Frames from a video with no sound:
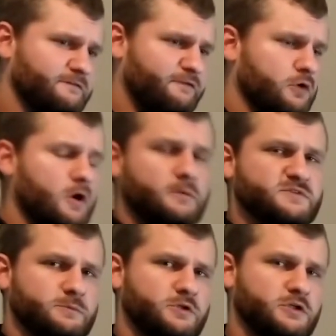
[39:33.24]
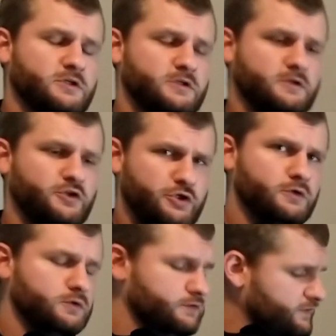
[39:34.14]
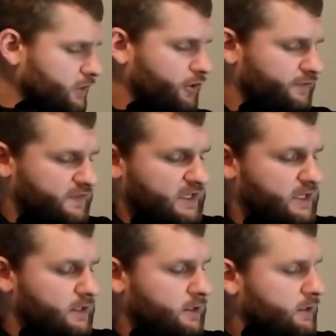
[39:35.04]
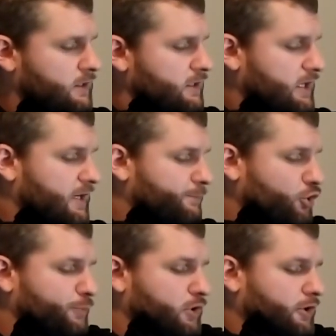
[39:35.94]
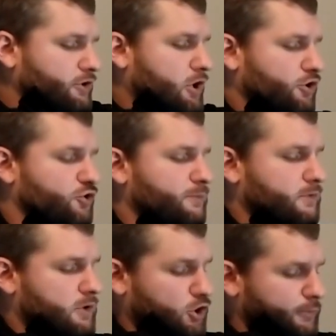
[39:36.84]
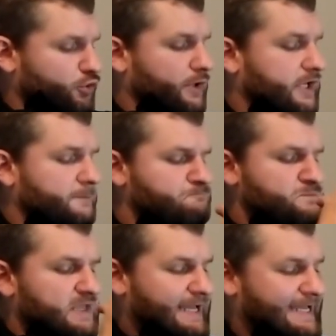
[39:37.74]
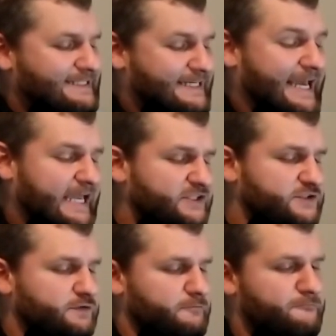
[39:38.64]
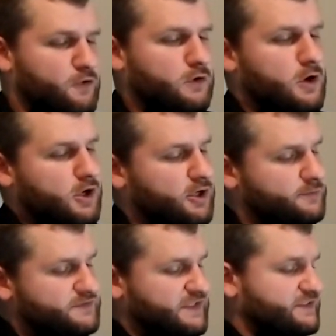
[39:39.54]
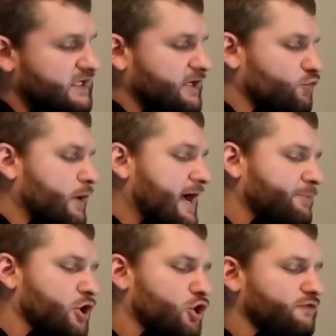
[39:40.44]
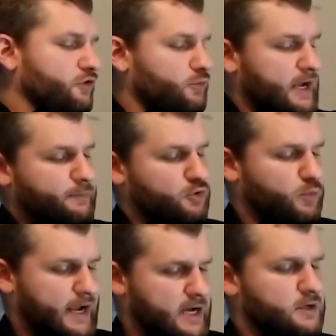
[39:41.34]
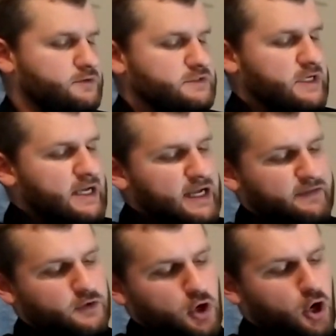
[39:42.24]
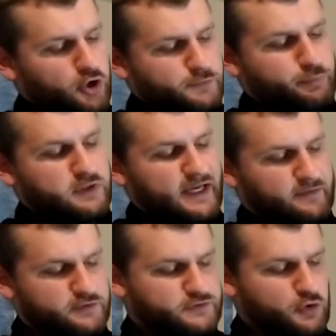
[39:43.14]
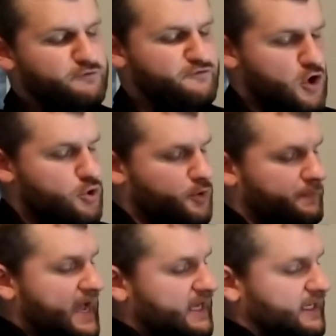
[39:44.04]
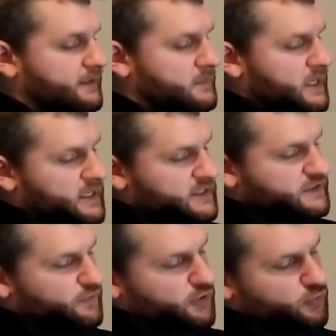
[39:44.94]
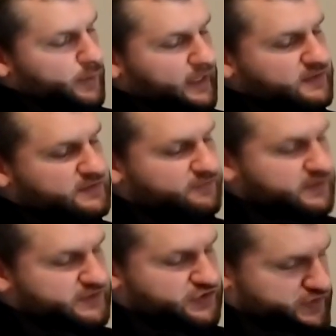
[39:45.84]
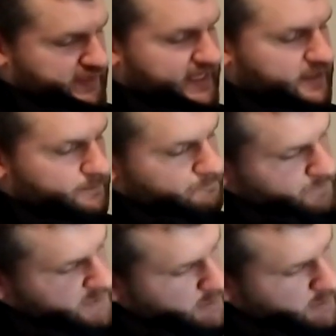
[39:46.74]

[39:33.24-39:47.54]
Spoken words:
forearms I'm gonna use are the Purple Art Armory encased forearms. These kind of wrap around, and they're hard plate. There's no foam or padding. So they're relatively slim